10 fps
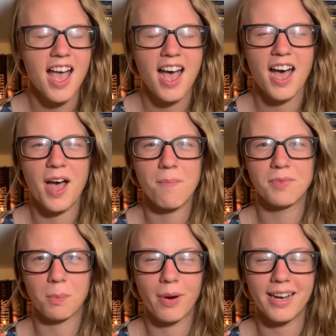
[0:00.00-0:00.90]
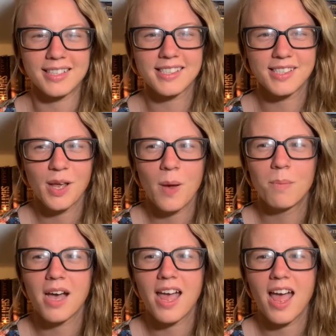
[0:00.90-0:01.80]
the prince.
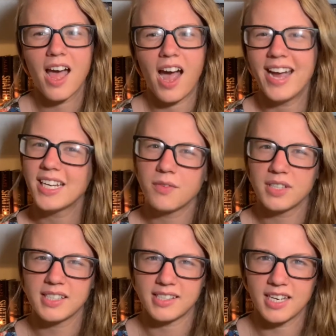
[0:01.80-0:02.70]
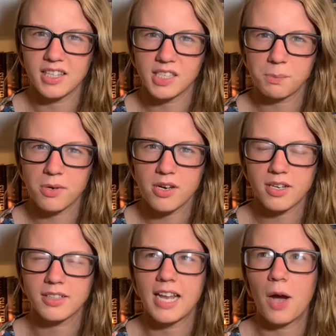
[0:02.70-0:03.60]
But I didn't really see it in this
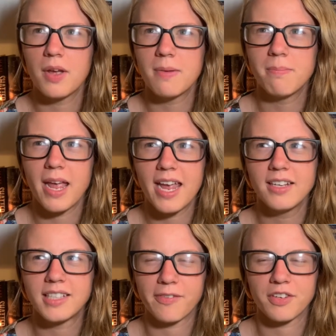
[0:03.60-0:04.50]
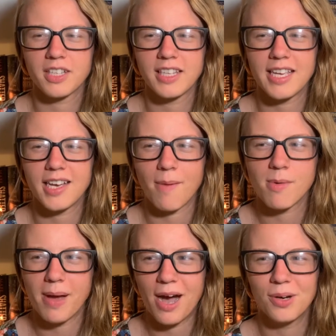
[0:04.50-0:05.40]
book. Now, it may definitely come
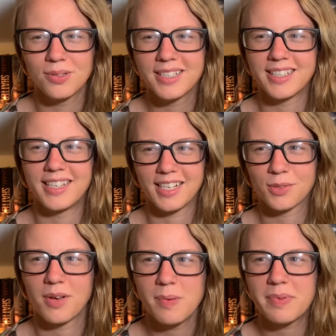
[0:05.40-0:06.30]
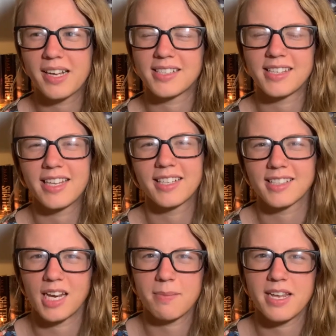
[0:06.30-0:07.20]
about in the next one, because I think it's
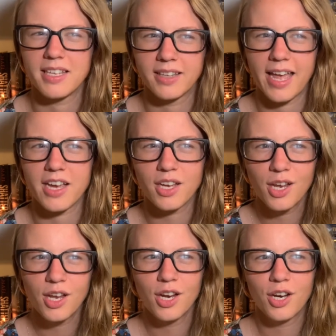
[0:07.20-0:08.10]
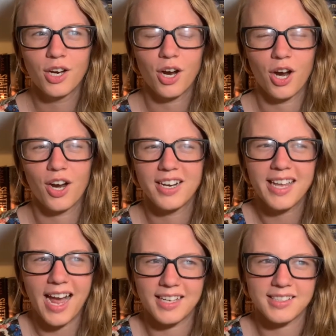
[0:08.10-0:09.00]
going to be, like, her and
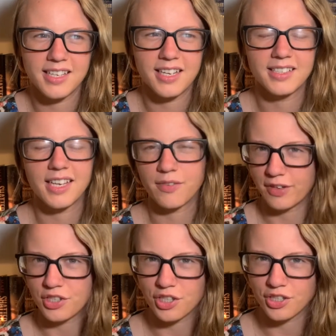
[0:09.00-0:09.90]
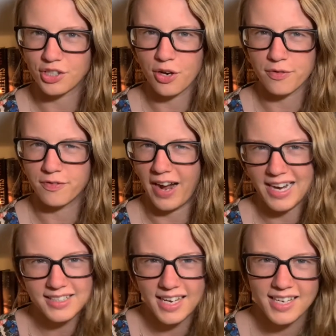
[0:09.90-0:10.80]
Cassian's adventure to go
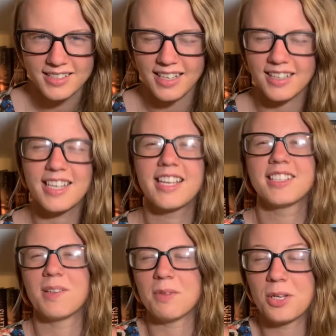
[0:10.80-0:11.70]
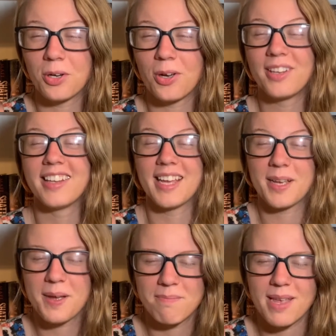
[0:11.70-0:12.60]
find Des. I think something could,
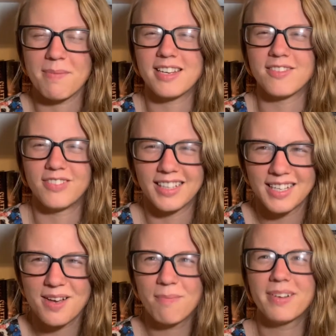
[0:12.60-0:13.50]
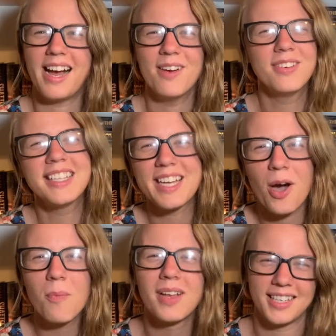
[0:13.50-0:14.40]
like, maybe develop, but I really
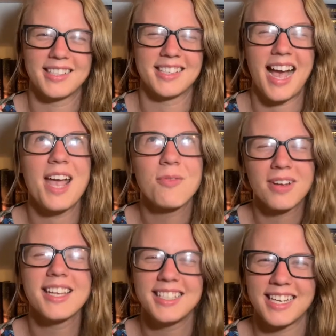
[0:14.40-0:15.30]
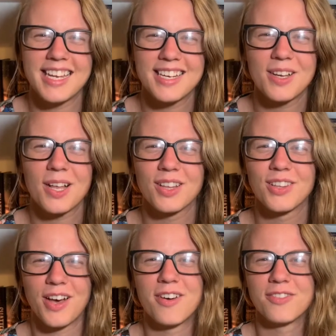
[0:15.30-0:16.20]
hope it doesn't. I really did
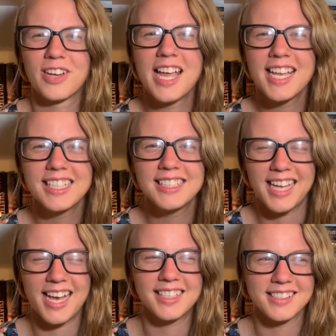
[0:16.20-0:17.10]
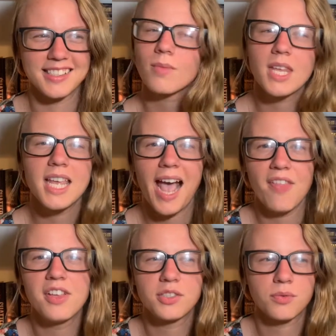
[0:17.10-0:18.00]
love Des. He had
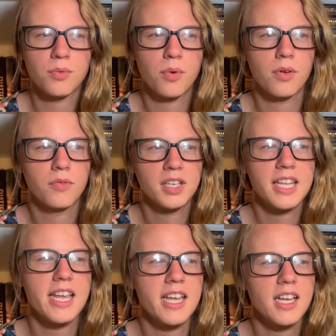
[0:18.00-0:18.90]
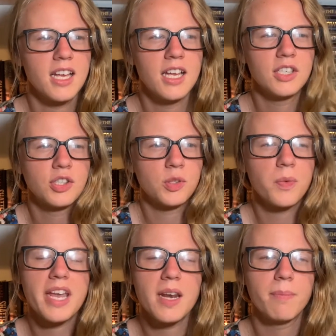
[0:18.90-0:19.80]
this really
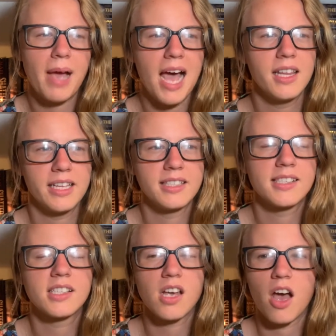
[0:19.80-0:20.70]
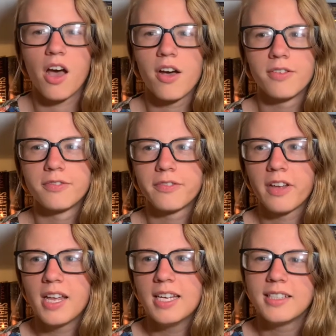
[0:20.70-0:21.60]
sweet balance of
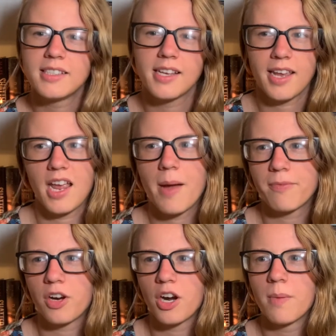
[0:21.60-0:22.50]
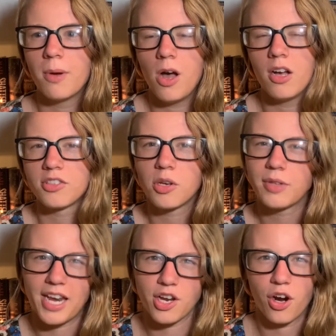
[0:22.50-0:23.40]
sticking up for her, but also
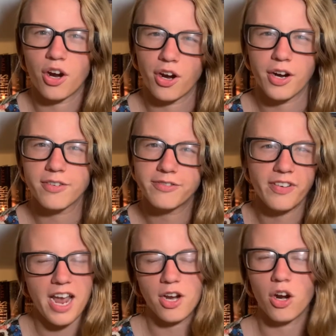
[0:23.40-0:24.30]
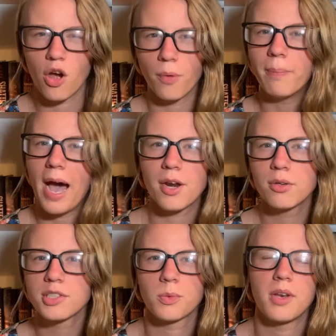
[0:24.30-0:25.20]
letting her fight her own
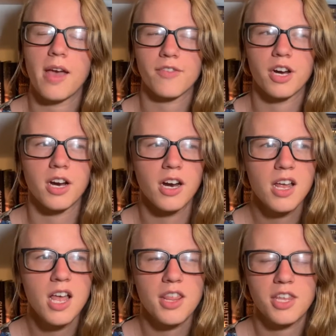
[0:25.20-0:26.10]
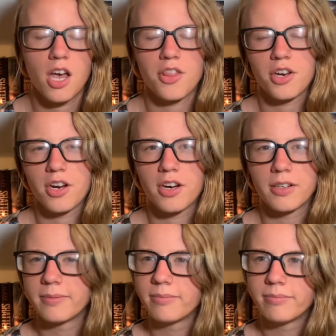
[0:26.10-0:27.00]
battles whenever the
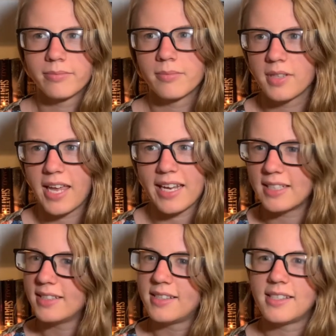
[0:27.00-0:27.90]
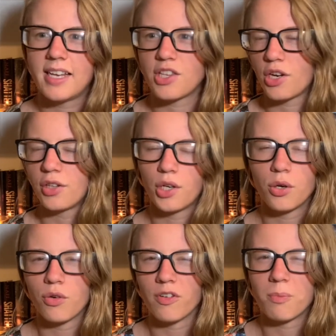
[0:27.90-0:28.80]
other kids in their little
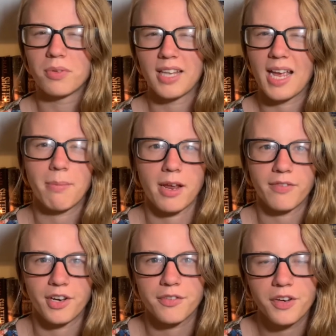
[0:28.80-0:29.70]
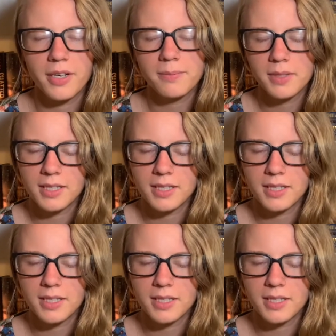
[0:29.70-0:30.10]
group would, like, make fun of her.